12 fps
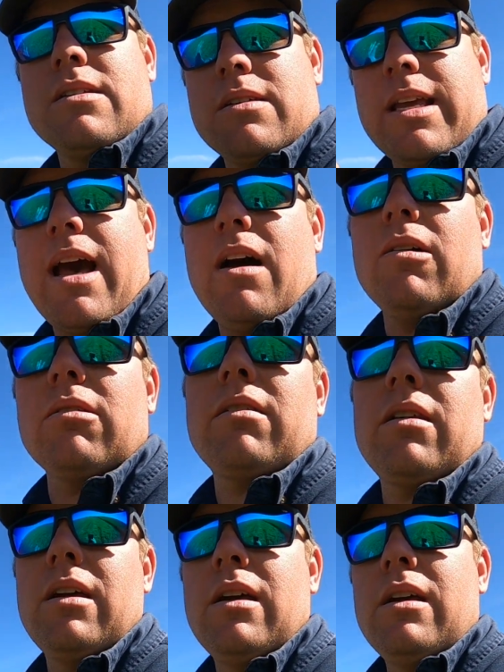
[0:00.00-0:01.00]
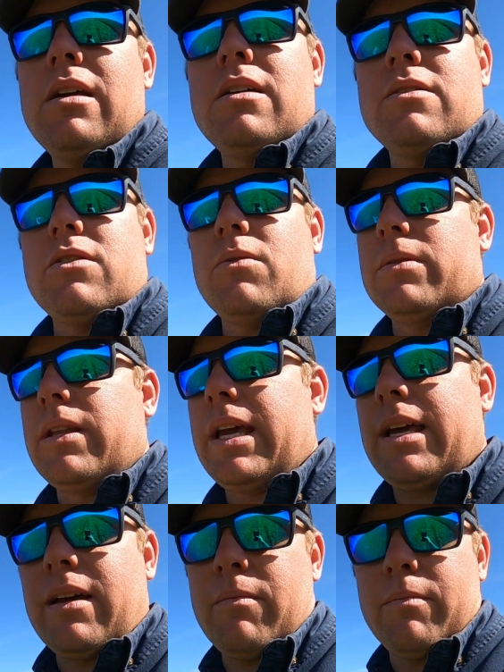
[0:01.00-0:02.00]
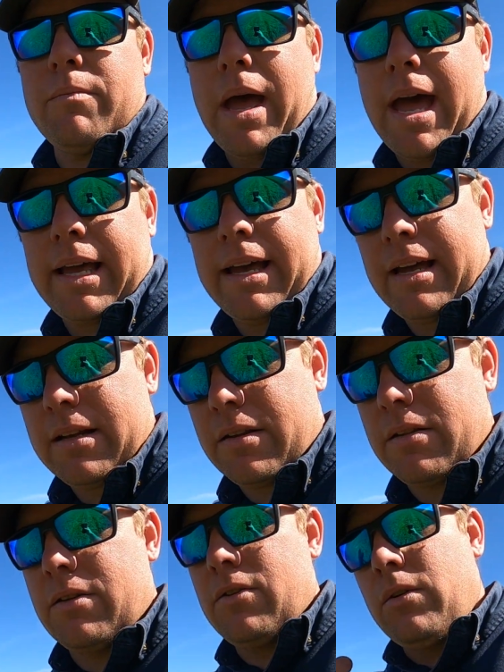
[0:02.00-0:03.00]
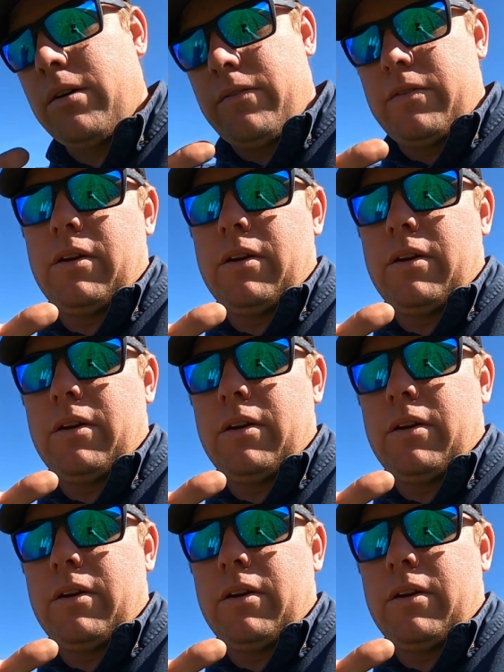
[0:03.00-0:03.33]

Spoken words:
south, so when they come back cut to the north,